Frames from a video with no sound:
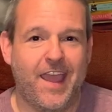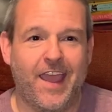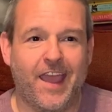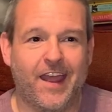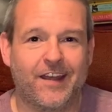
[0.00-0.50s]

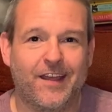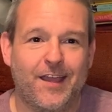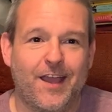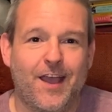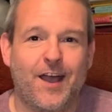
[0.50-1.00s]
And
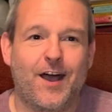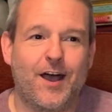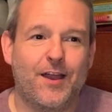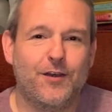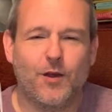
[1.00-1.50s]

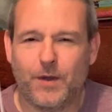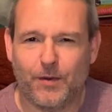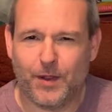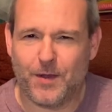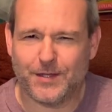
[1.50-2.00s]
nobody
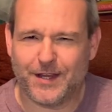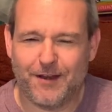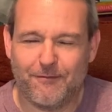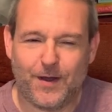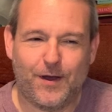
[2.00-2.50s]
really wants to get
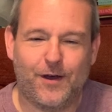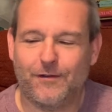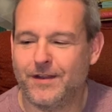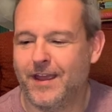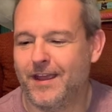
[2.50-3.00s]

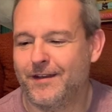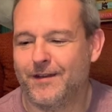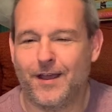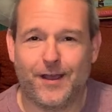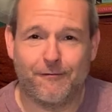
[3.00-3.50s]
involved, and